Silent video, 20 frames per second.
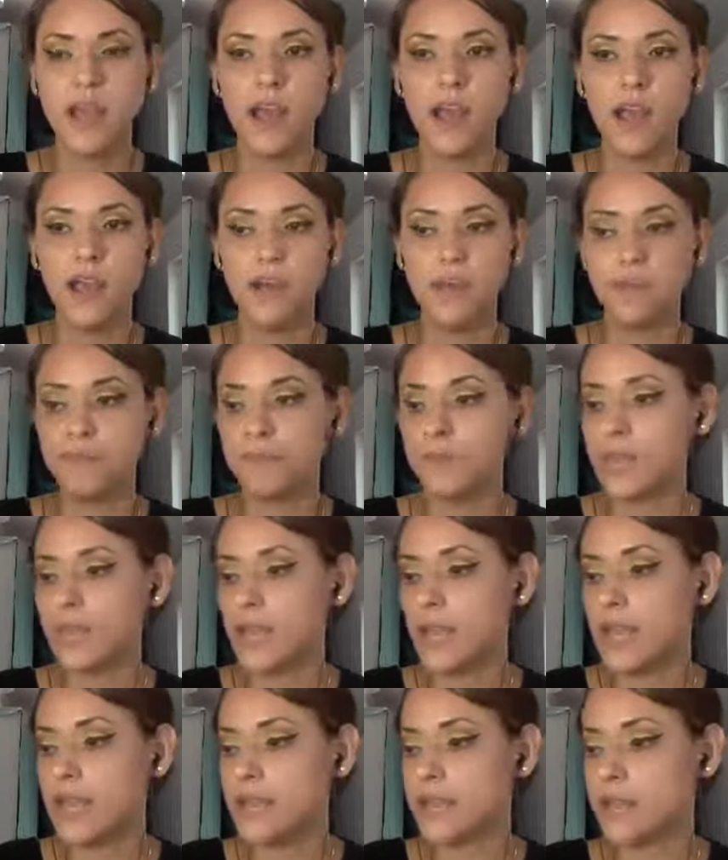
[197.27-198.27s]

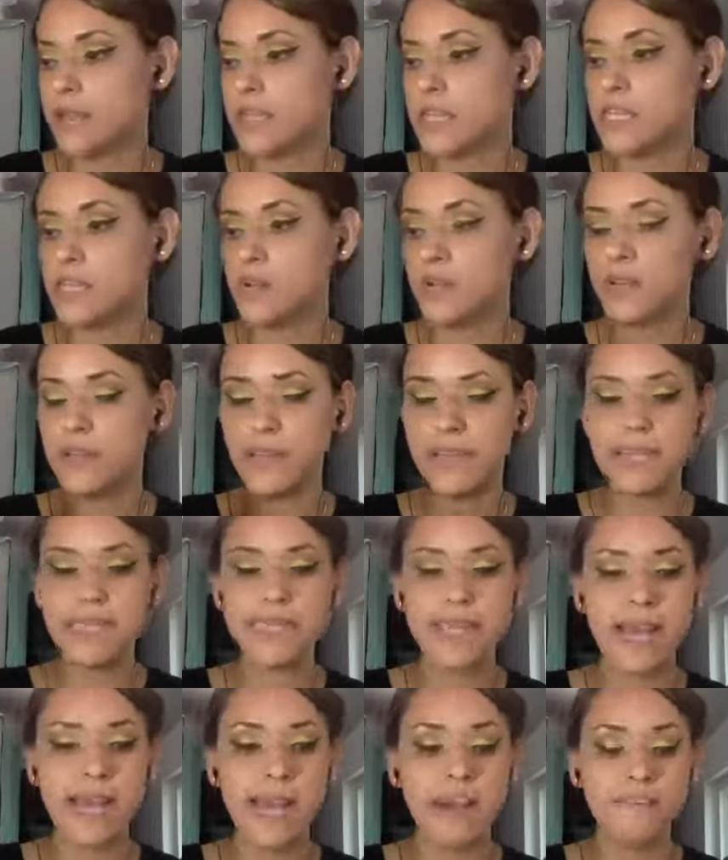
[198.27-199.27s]
And these are the
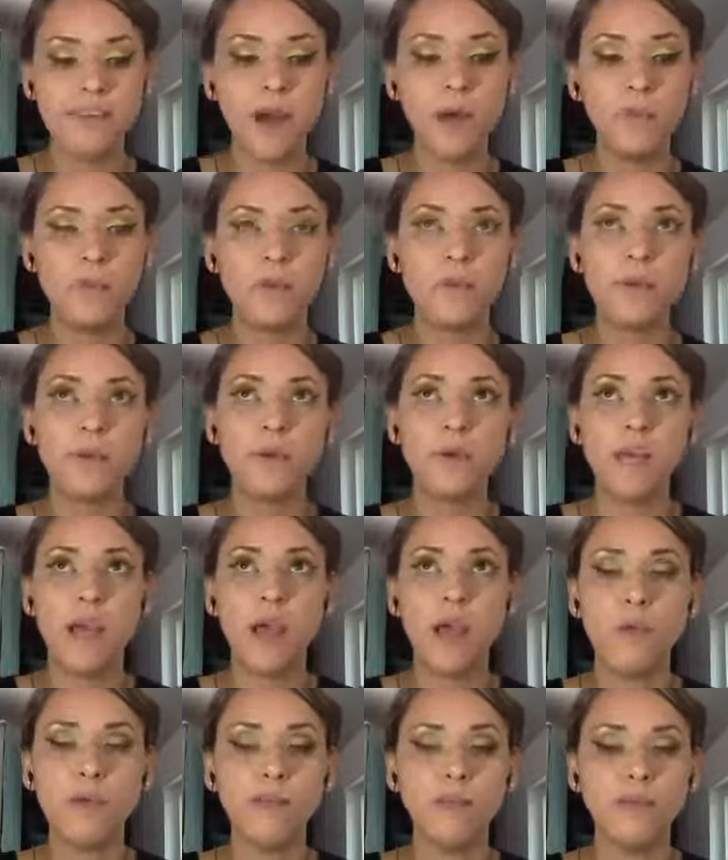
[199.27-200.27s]
things that have helped me when
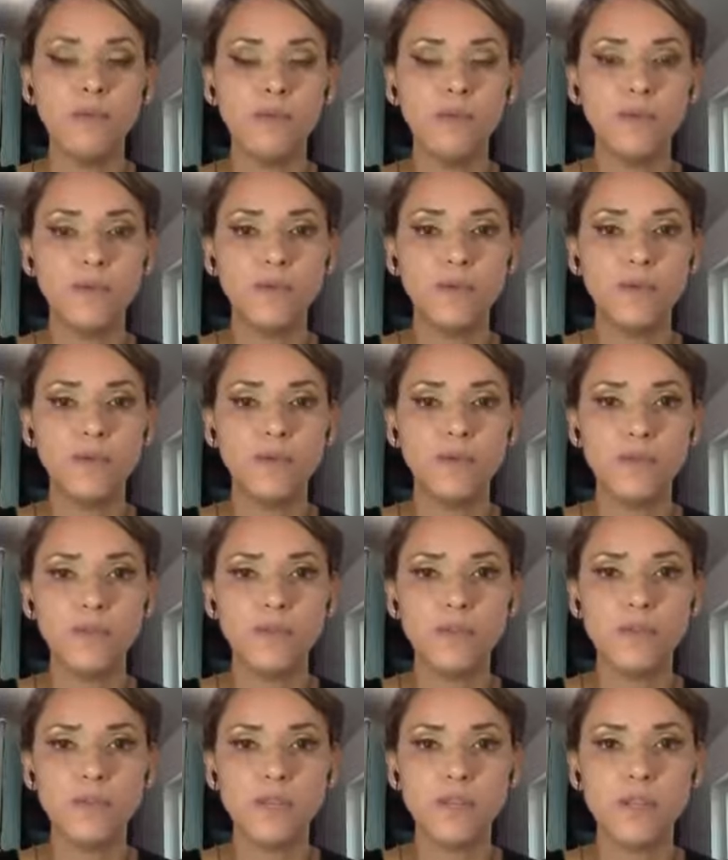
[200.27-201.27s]
I went through
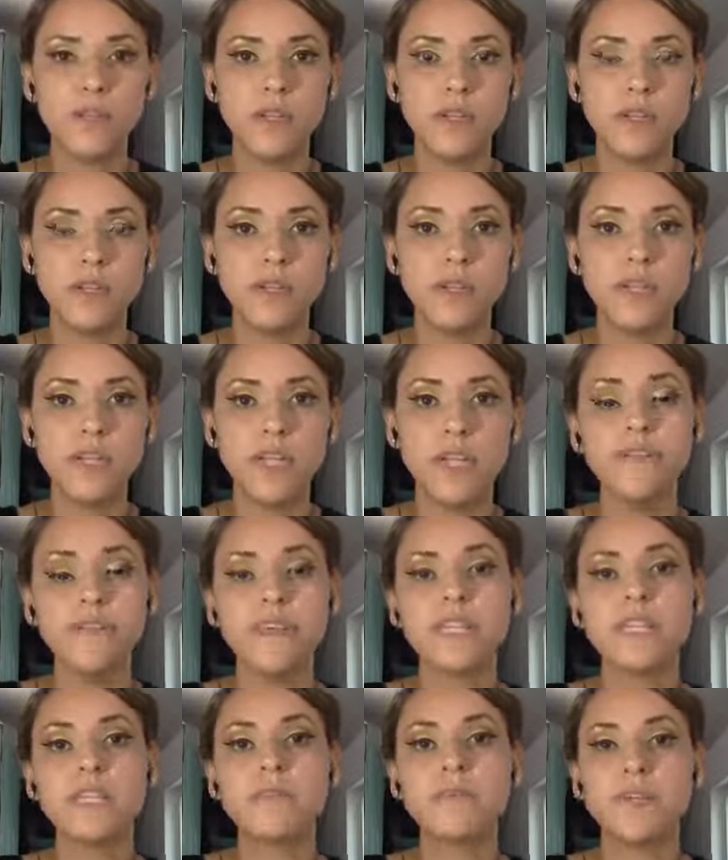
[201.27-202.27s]
those near
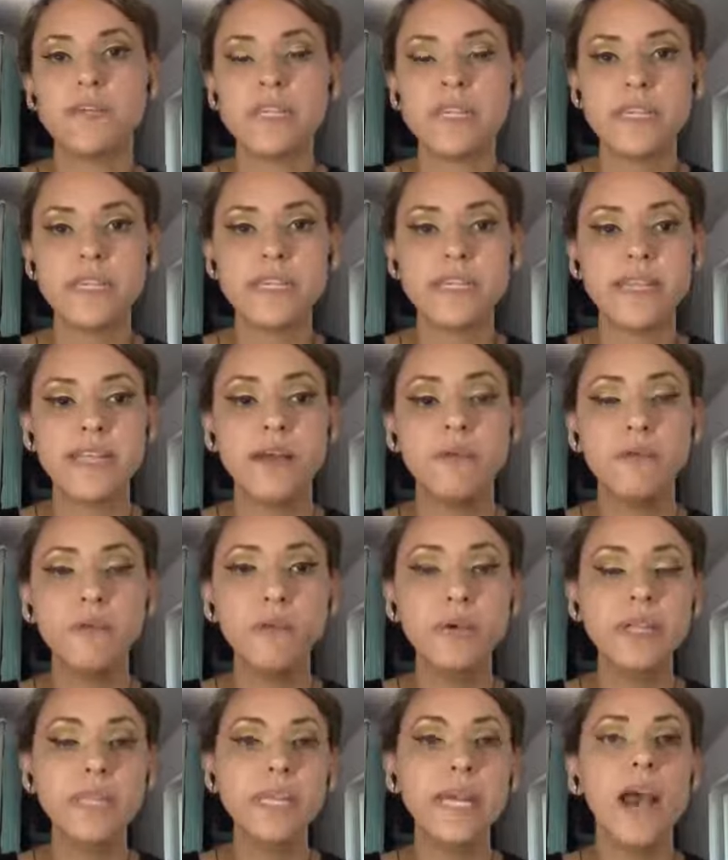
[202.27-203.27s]
death experiences that
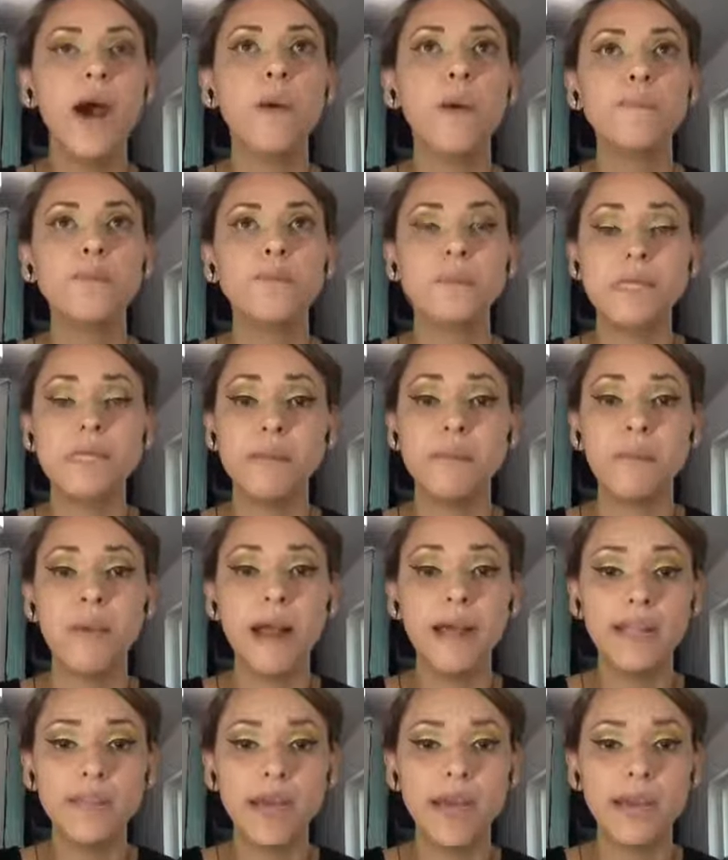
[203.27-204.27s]
really helped me in
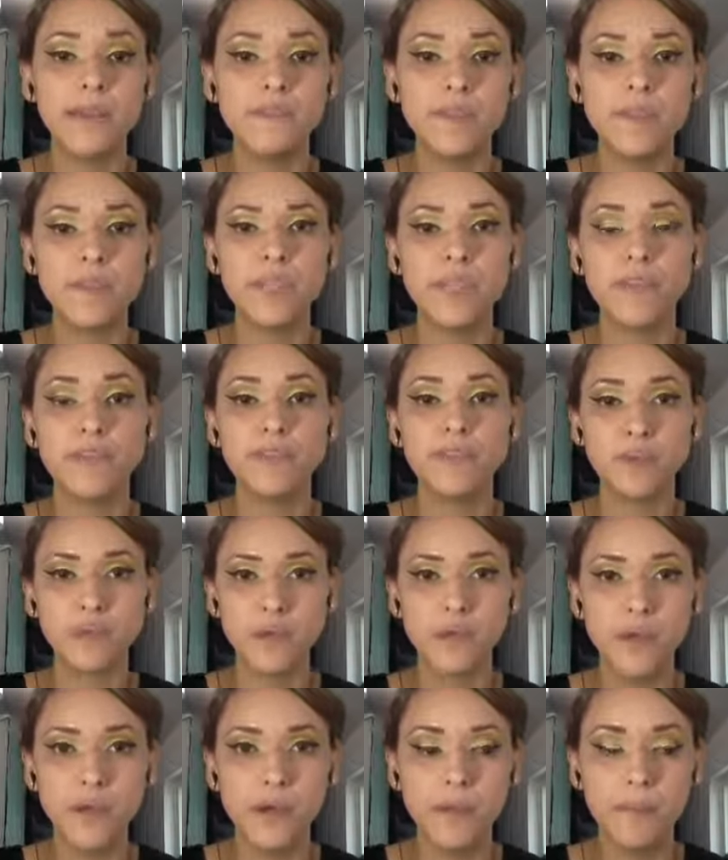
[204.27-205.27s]
my life to get
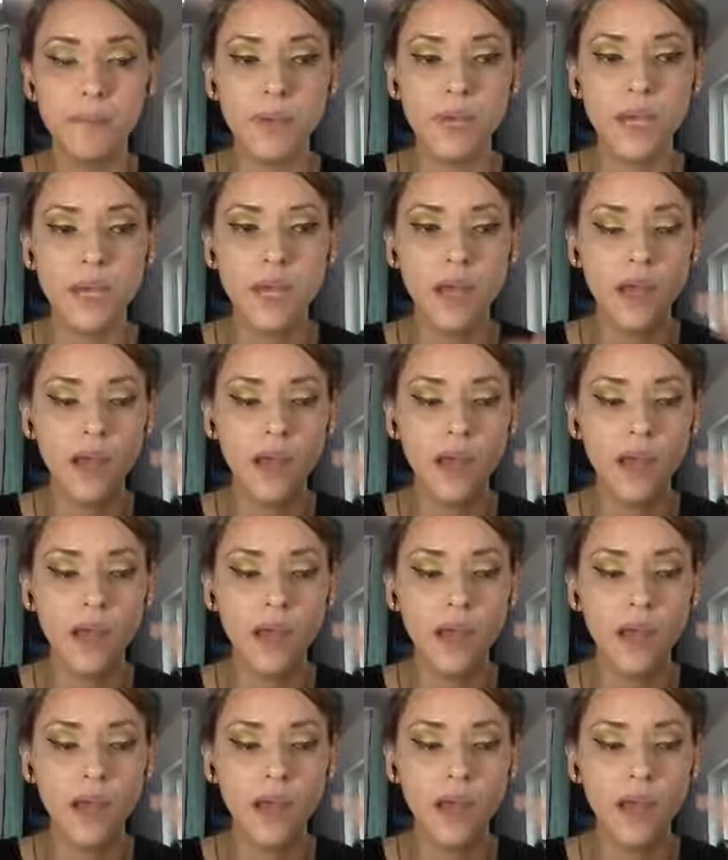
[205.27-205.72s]
through them.